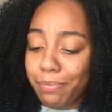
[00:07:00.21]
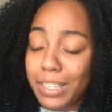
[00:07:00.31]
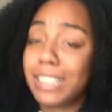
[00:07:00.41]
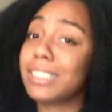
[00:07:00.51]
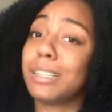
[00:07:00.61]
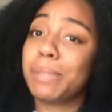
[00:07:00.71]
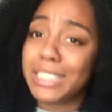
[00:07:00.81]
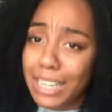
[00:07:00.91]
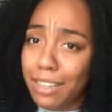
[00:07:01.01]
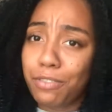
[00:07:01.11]
And it's gonna make
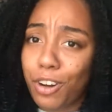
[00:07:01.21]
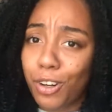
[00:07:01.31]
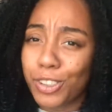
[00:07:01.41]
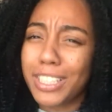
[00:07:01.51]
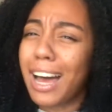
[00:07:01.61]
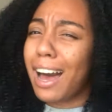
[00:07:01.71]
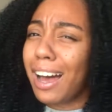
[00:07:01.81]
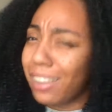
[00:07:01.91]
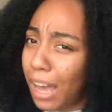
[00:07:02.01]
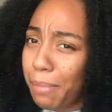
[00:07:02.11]
taking photos
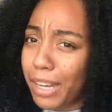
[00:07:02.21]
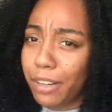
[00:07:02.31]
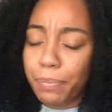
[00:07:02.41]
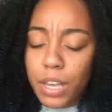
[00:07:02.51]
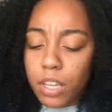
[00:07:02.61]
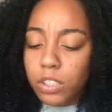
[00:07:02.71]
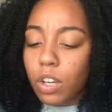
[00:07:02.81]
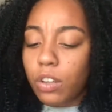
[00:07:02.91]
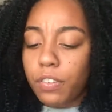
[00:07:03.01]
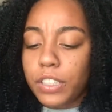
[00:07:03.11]
a lot better.
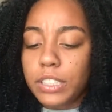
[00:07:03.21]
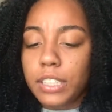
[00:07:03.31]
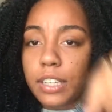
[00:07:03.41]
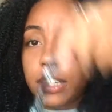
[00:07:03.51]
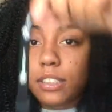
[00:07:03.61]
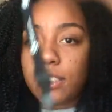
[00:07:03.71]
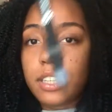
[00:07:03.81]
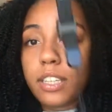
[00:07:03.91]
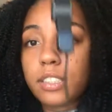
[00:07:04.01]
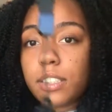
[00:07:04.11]
So the first thing is
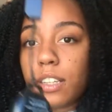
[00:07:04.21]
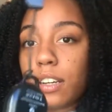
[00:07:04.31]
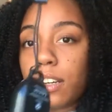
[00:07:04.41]
this,